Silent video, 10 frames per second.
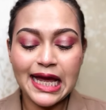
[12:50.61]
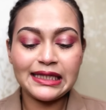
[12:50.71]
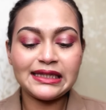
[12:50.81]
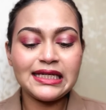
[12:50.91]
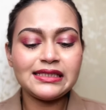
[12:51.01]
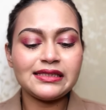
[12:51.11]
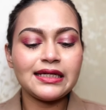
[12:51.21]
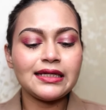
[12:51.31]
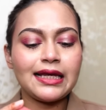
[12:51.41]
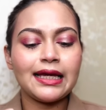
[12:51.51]
And this,
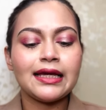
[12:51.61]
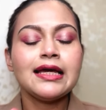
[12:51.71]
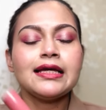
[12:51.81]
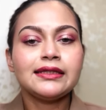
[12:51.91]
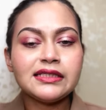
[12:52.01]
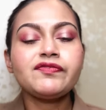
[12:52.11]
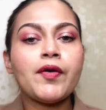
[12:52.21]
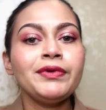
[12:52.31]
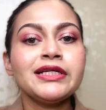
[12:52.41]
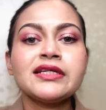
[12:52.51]
like, this
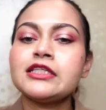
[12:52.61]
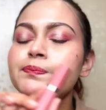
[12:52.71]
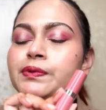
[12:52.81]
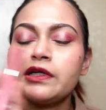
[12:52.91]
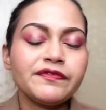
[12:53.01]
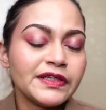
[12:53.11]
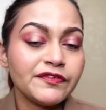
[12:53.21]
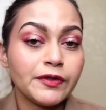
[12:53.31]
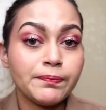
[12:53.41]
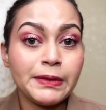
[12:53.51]
formulation is perfect
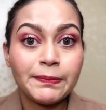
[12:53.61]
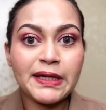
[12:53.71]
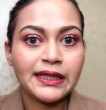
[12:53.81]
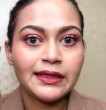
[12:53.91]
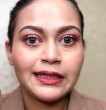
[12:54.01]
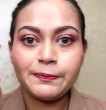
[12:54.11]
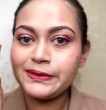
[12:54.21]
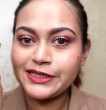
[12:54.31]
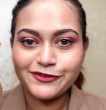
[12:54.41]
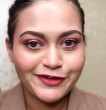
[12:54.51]
for pigmented
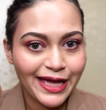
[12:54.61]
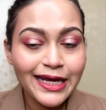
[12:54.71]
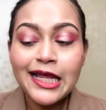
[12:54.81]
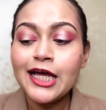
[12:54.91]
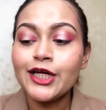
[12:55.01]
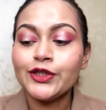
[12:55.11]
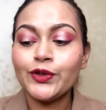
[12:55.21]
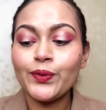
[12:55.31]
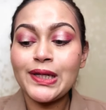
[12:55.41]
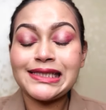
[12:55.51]
lips as well.
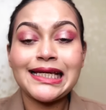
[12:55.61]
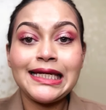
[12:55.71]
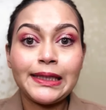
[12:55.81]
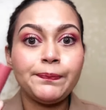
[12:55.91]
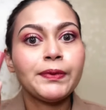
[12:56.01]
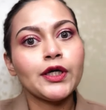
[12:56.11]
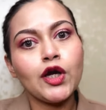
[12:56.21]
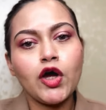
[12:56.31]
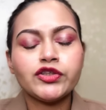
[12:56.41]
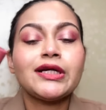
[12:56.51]
Though it's a lip
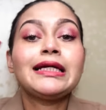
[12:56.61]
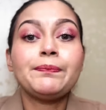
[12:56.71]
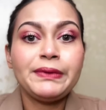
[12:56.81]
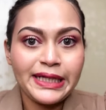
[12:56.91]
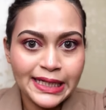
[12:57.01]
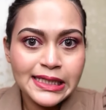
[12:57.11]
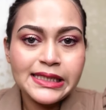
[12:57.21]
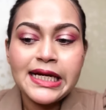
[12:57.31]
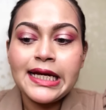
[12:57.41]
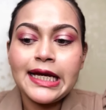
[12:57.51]
gloss or a lip
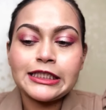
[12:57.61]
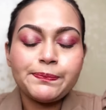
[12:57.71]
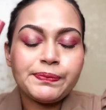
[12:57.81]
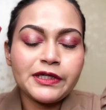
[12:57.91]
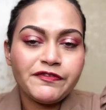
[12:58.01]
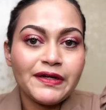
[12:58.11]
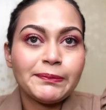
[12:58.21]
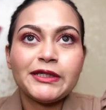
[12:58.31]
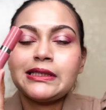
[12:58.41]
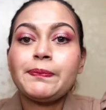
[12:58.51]
tint, it's
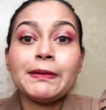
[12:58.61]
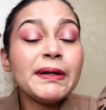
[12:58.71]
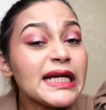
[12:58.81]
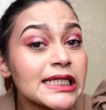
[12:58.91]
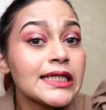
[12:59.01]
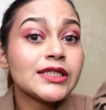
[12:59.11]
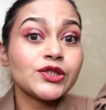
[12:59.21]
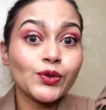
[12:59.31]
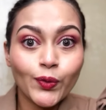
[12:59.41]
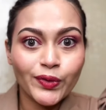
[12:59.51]
perfect because the pigmentation is
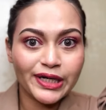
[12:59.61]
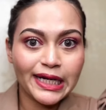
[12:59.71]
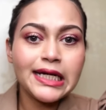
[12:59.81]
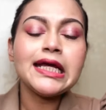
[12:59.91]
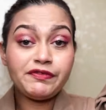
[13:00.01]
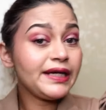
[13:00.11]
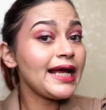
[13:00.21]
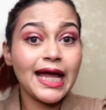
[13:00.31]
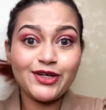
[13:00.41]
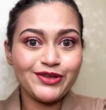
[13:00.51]
so great, very
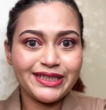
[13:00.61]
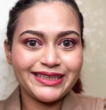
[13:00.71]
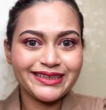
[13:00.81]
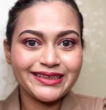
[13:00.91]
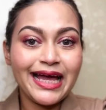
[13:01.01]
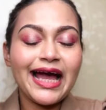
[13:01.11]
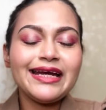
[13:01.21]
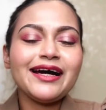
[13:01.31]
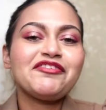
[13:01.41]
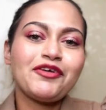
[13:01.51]
hydrating
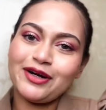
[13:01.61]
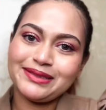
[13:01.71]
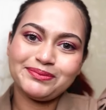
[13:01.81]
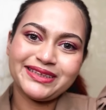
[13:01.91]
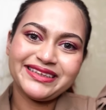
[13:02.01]
and affordable.